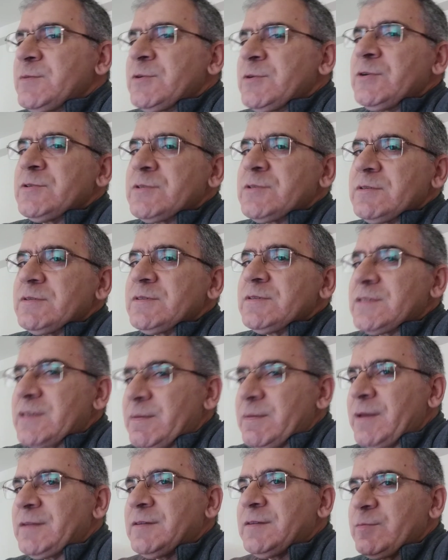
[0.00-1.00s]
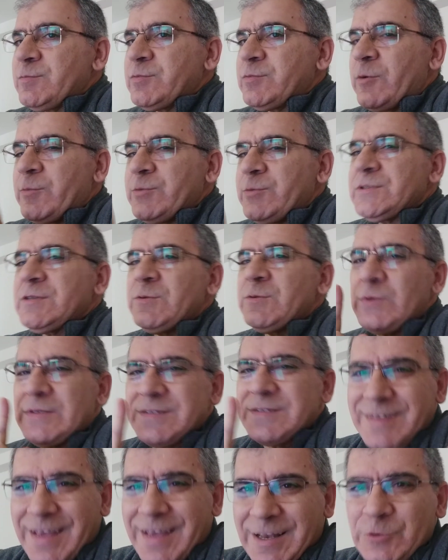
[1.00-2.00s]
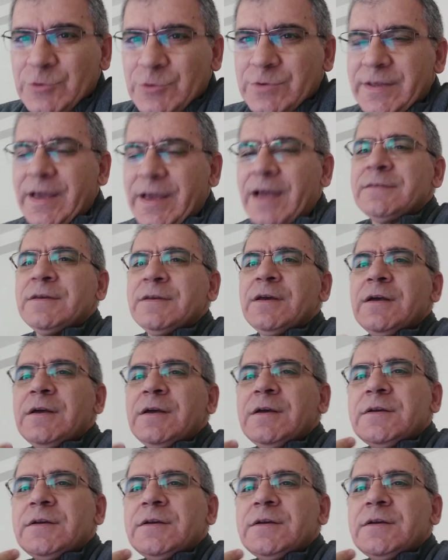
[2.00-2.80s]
because semantic property will tell you that